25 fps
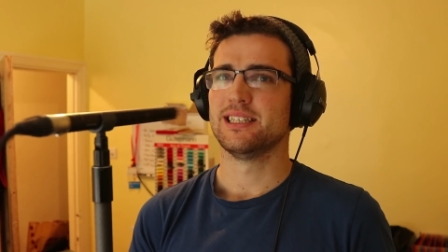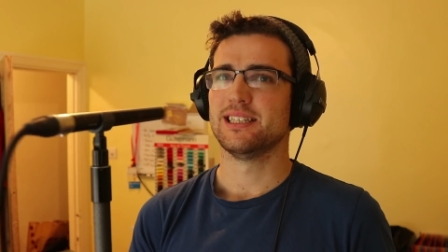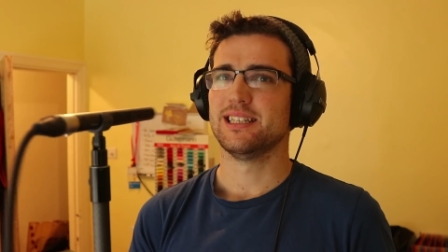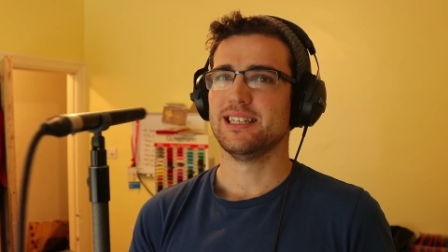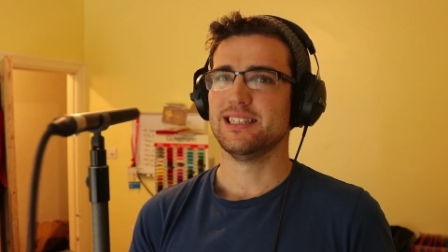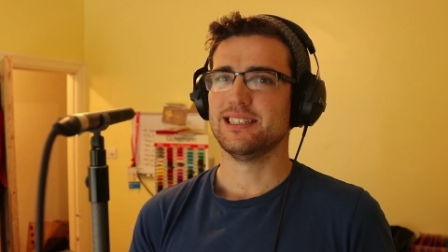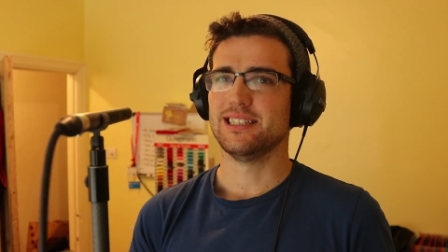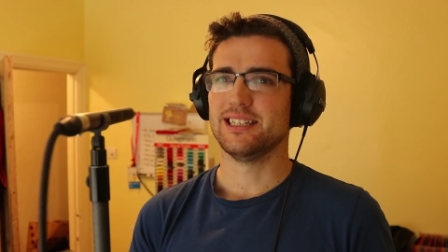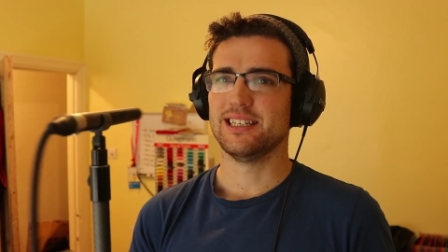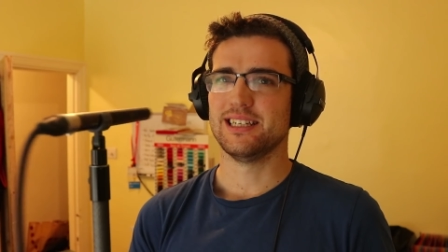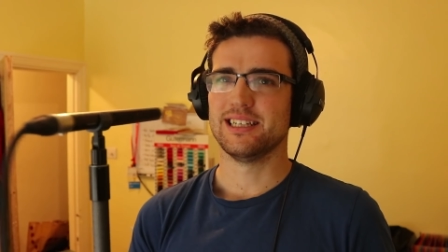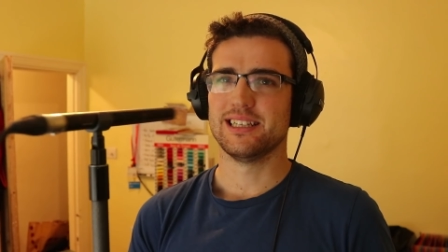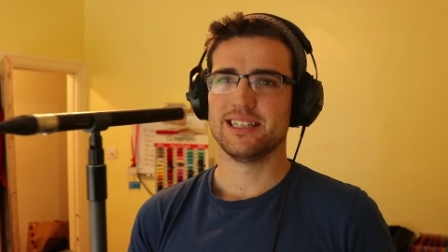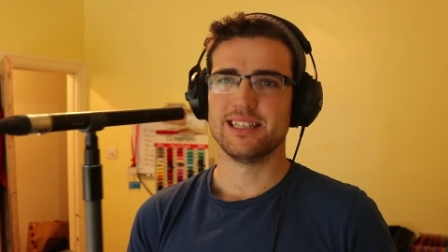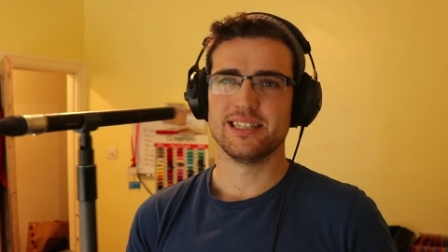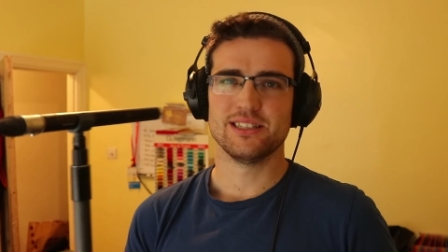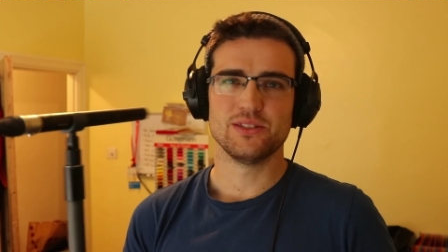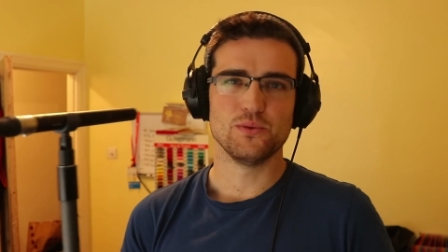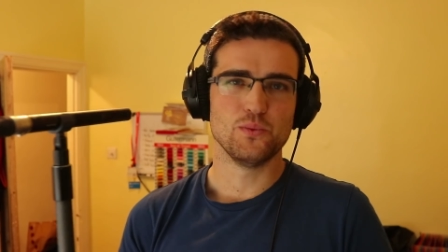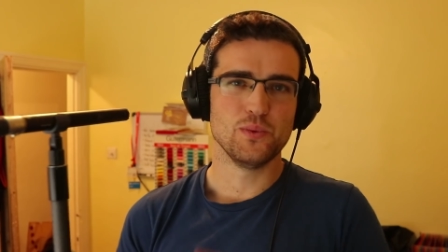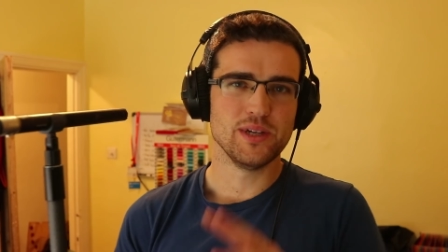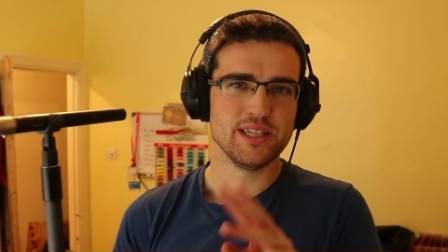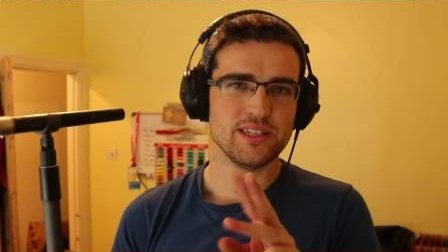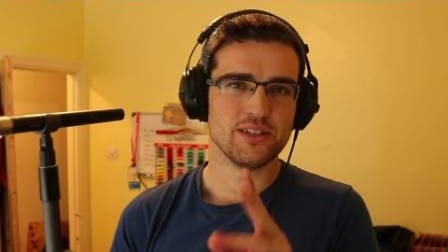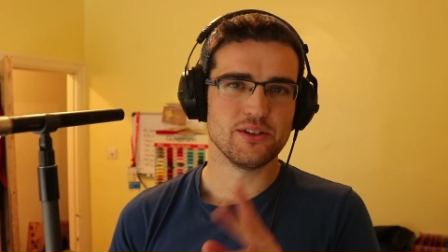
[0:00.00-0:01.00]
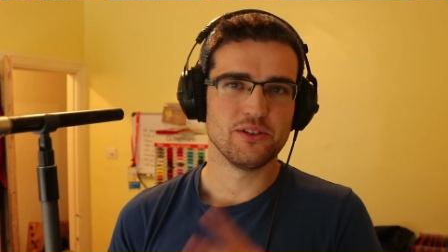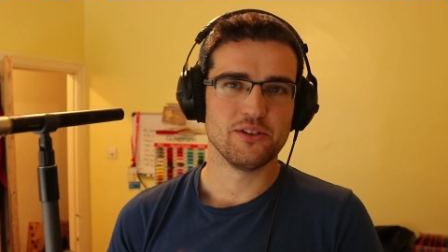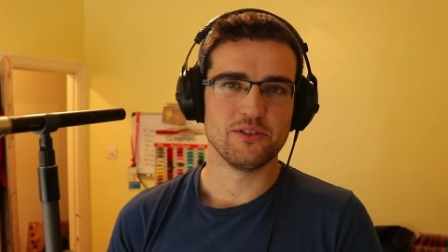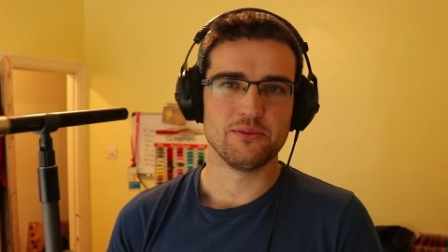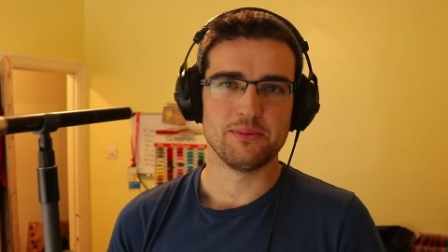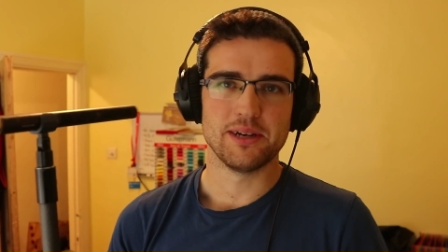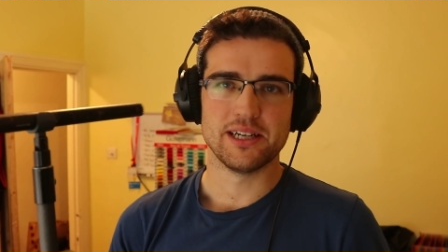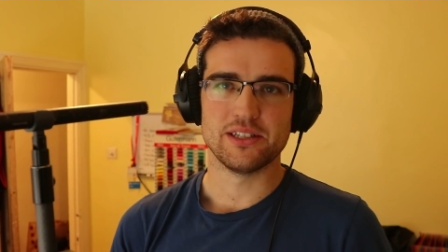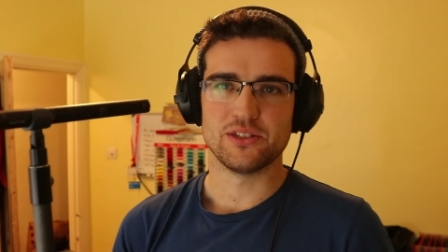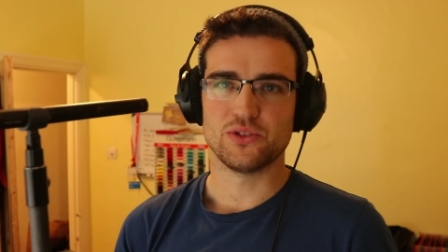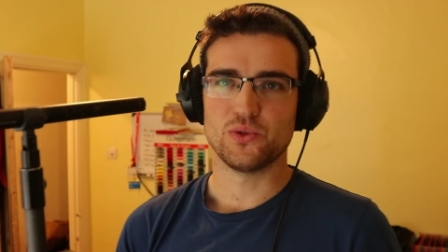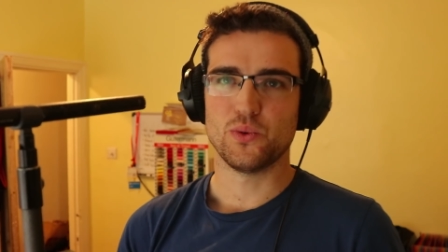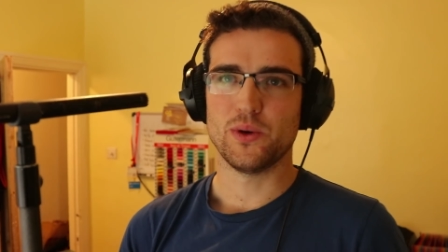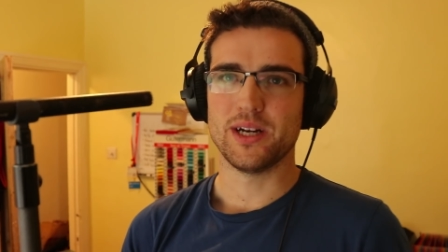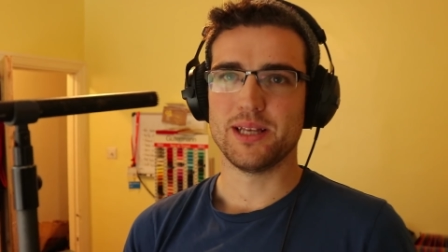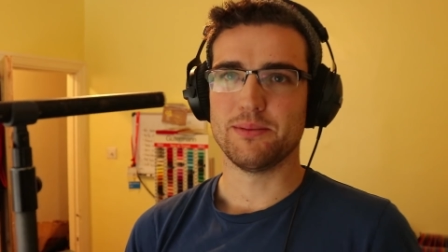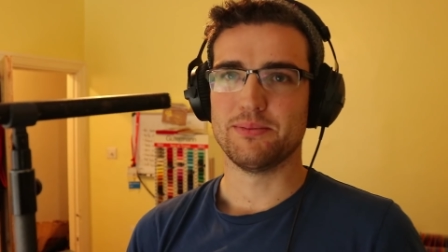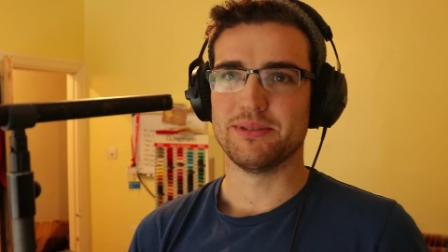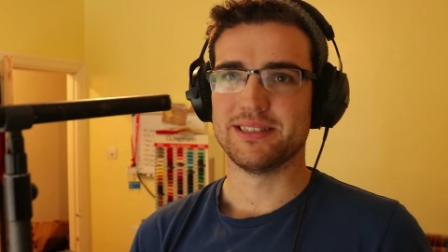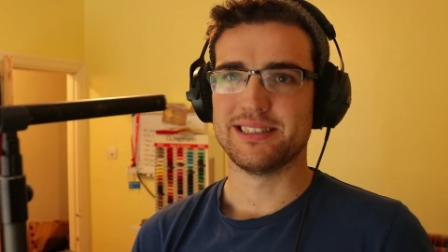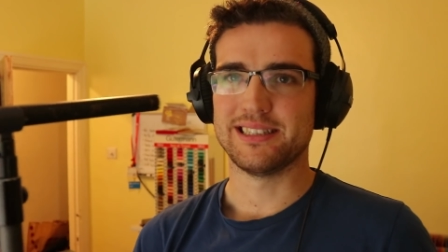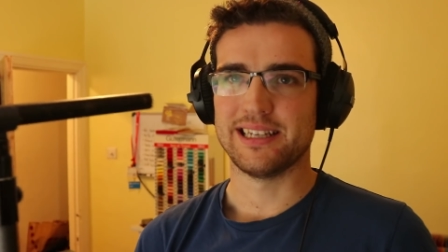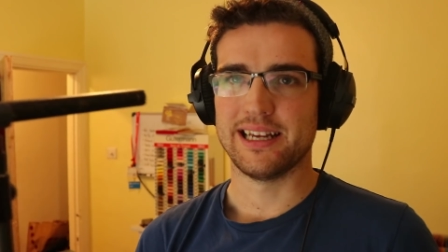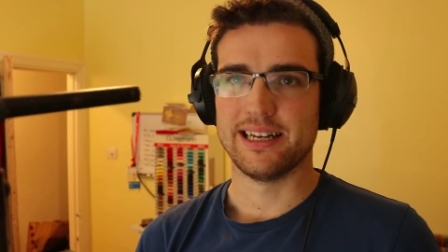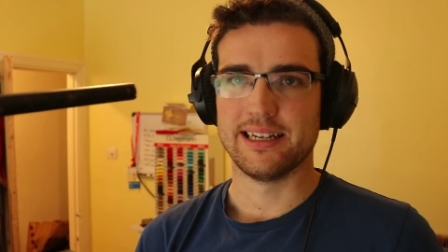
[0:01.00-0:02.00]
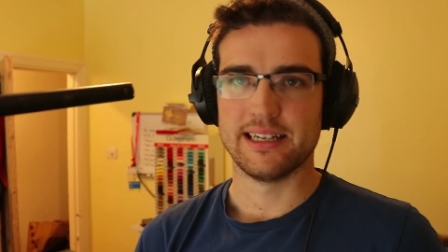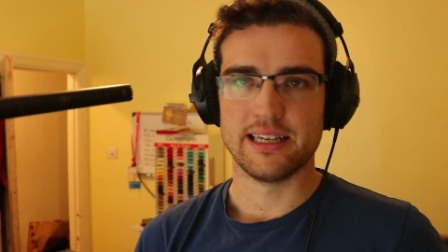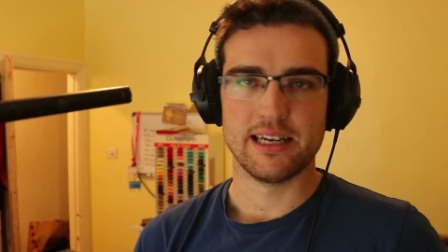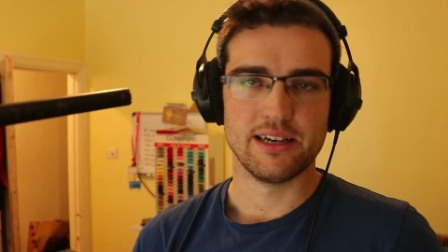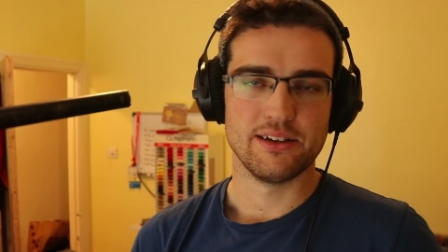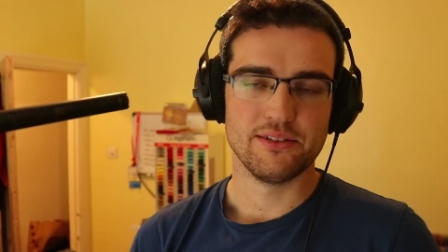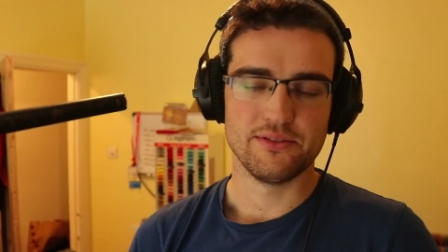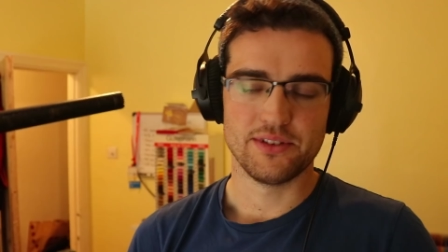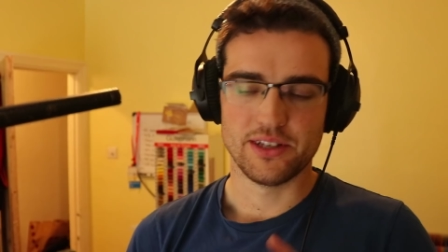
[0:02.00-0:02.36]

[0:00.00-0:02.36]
there's a window of about 20% out